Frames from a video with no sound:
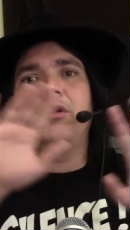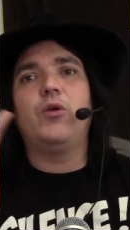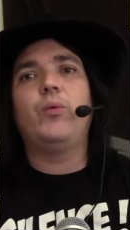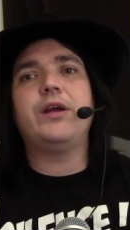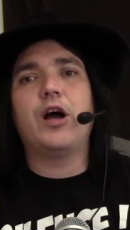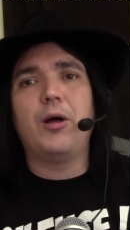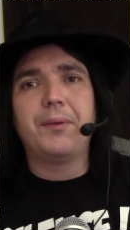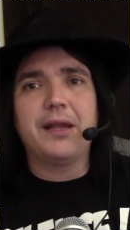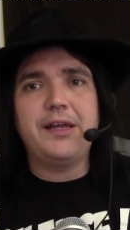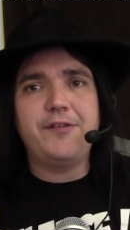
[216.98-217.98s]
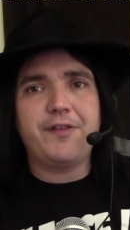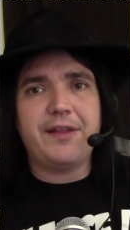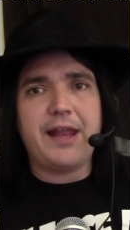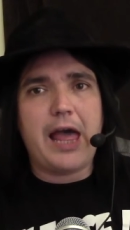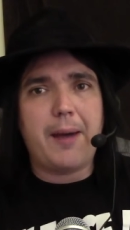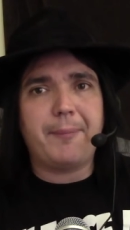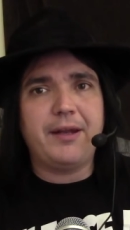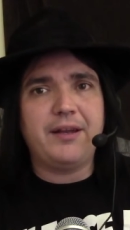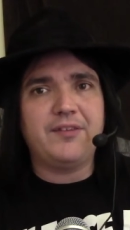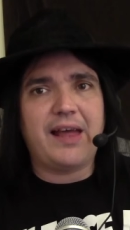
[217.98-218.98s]
We all believe that it
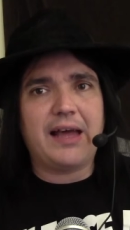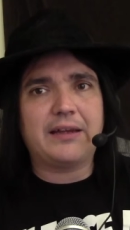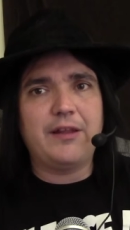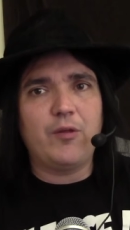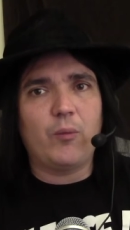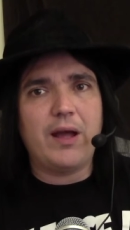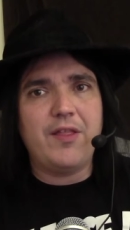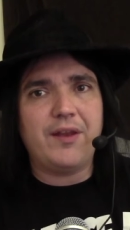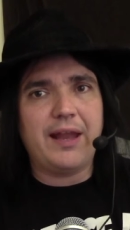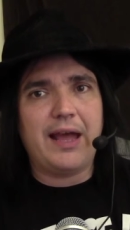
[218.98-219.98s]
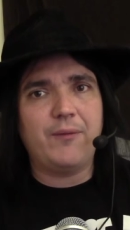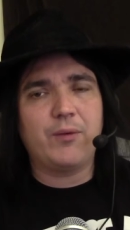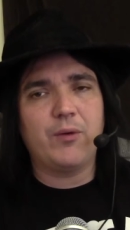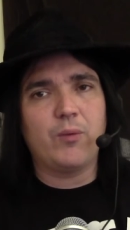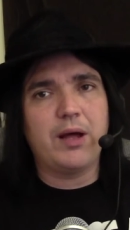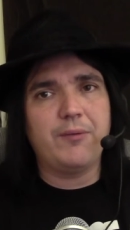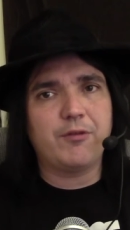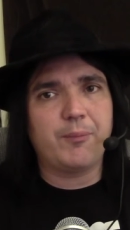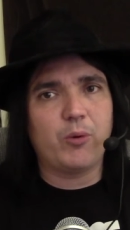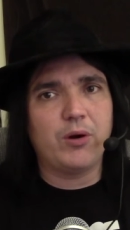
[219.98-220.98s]
happened exactly the way the nine one one
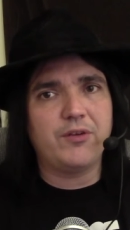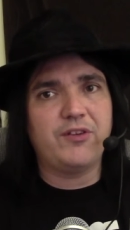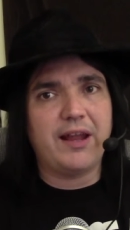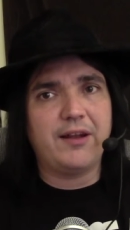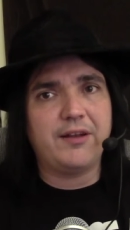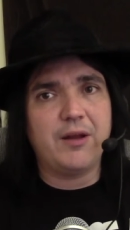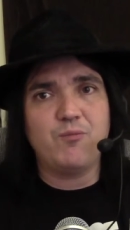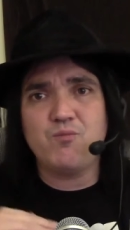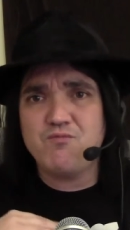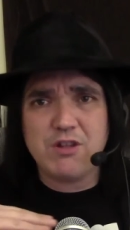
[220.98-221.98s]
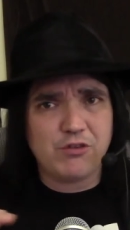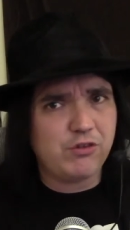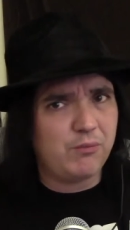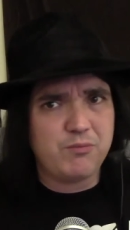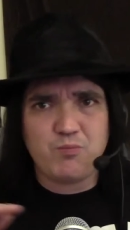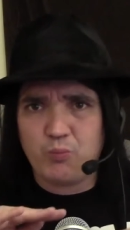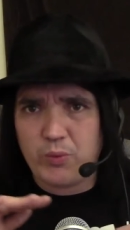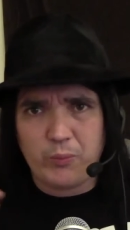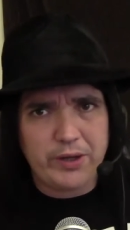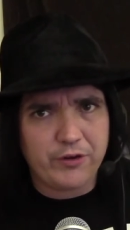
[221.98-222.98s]
report said it did. There's no,
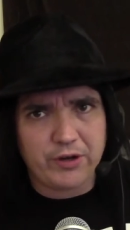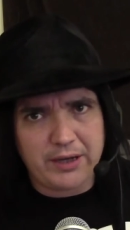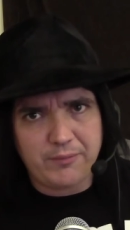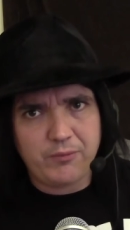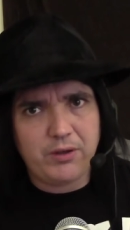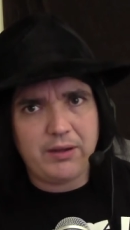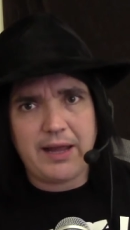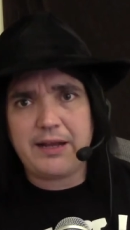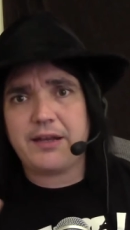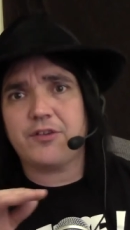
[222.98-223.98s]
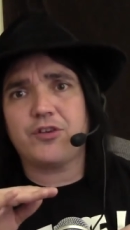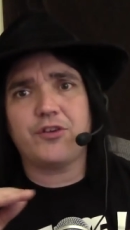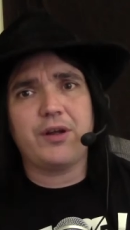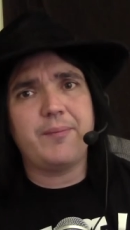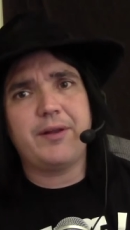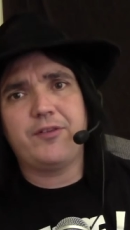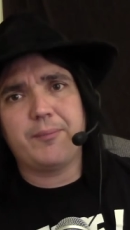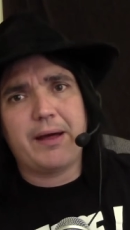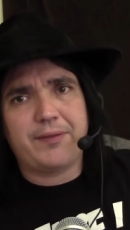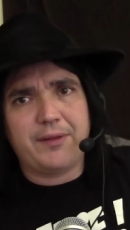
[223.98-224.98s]
we agree. Any disagreements
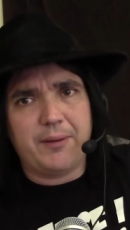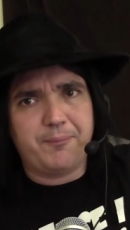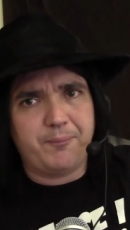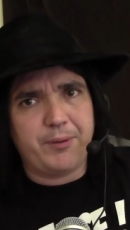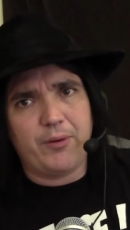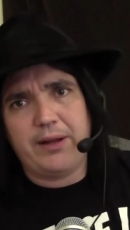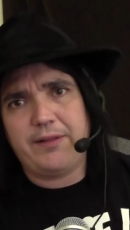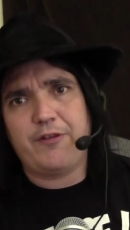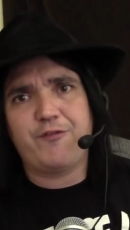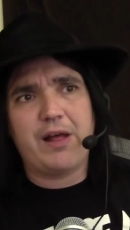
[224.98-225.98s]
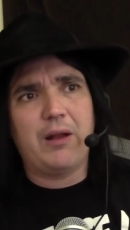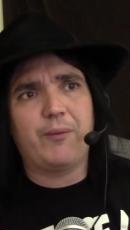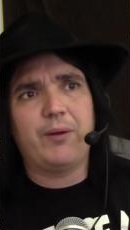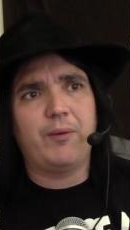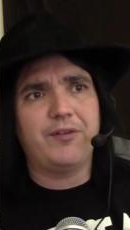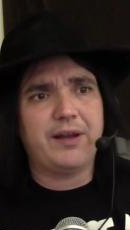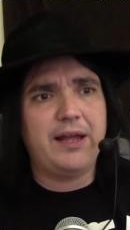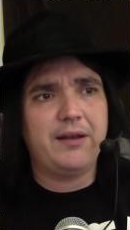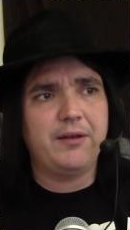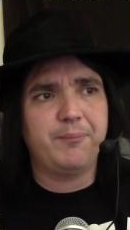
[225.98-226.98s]
about the building that fell when it wasn't
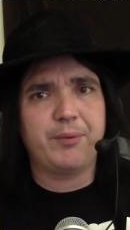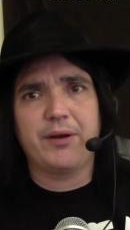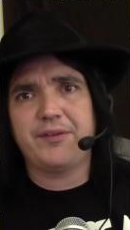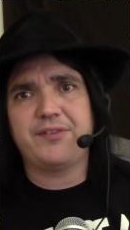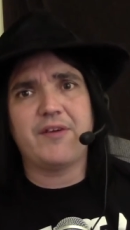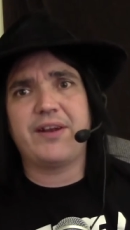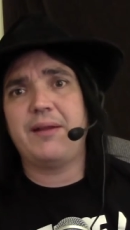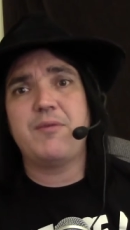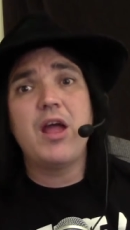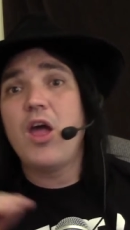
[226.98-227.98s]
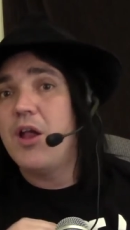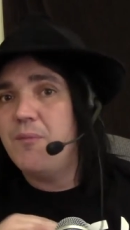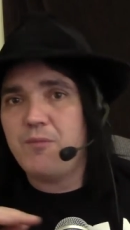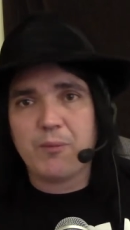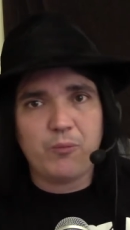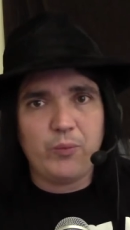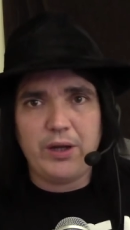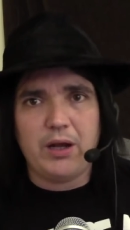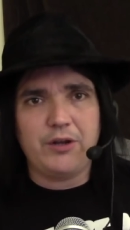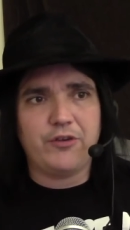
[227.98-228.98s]
hit, Building seven, no, we
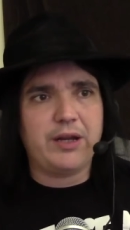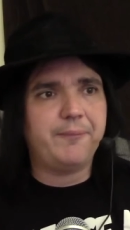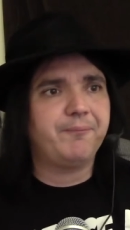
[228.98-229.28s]
all agree.